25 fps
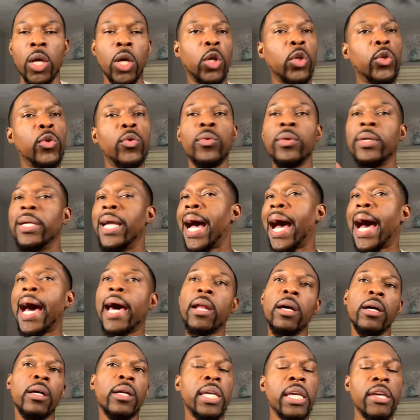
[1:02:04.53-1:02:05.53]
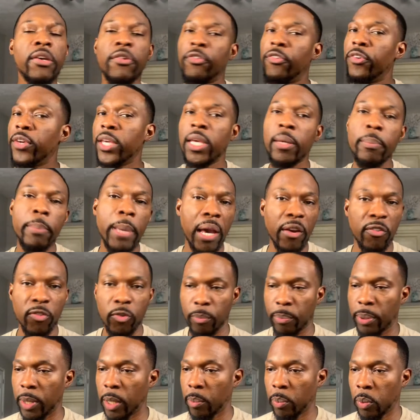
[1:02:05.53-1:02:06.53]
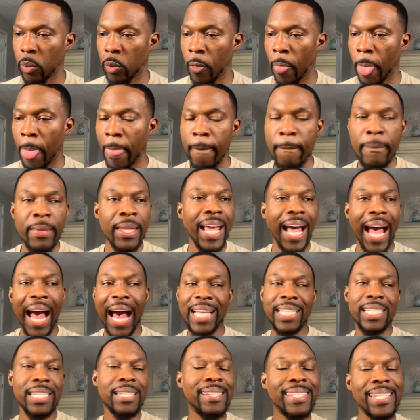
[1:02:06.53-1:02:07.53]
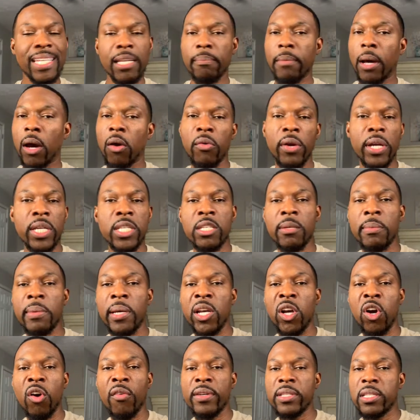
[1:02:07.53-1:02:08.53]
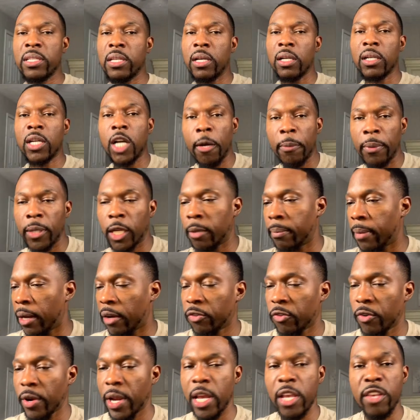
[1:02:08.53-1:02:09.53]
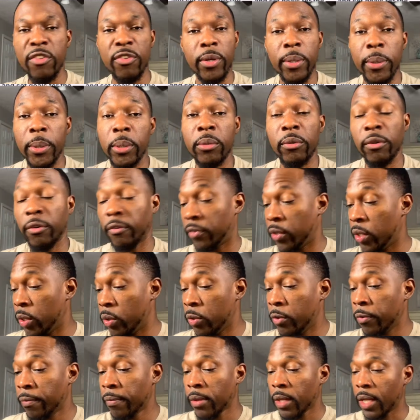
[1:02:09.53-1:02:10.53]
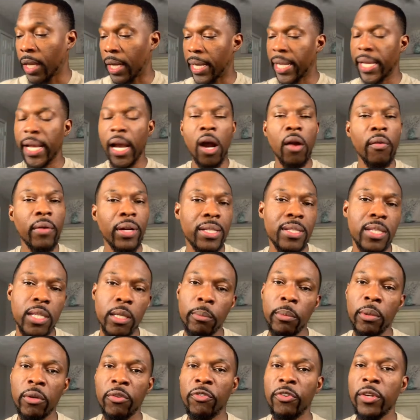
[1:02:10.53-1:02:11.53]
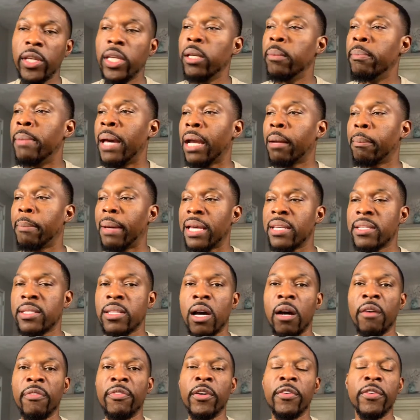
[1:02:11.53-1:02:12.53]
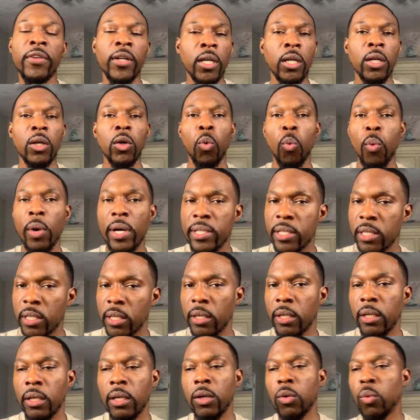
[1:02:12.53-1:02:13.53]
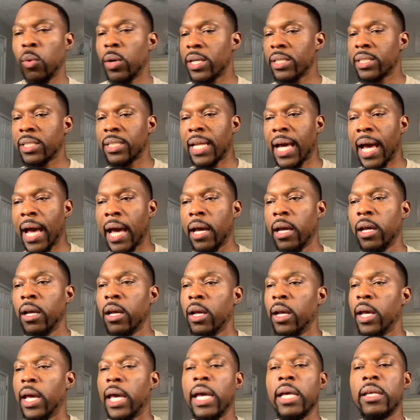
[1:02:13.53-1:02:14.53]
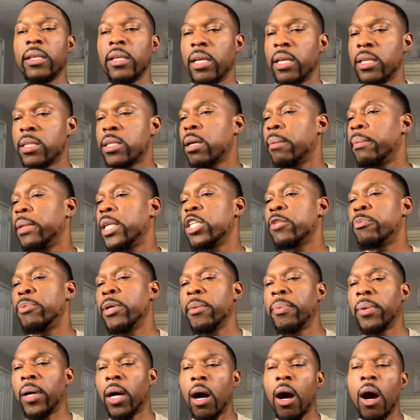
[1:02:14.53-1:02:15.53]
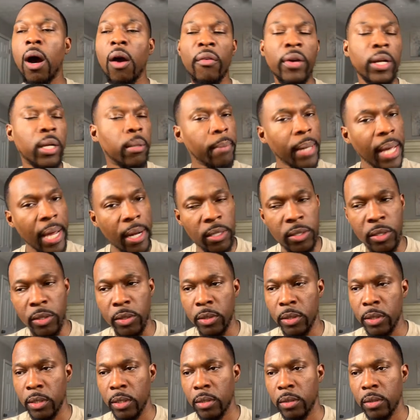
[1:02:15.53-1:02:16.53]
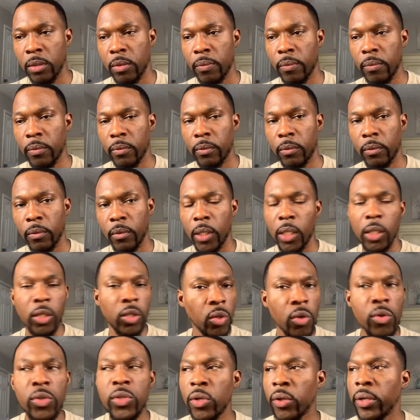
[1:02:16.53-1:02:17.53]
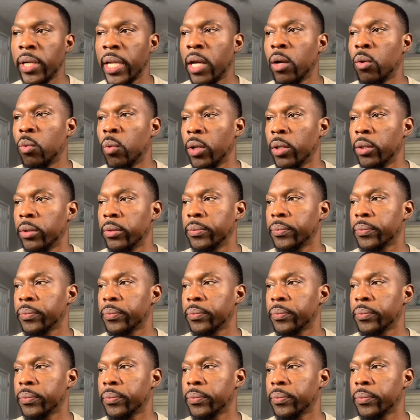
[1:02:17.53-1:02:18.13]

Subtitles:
You gotta get feedback from people. I just sent my resume over to a couple of my friends for them to review, and they already sent me feedback based off of what's good, what's not. And some of these people are already managers. Use your network.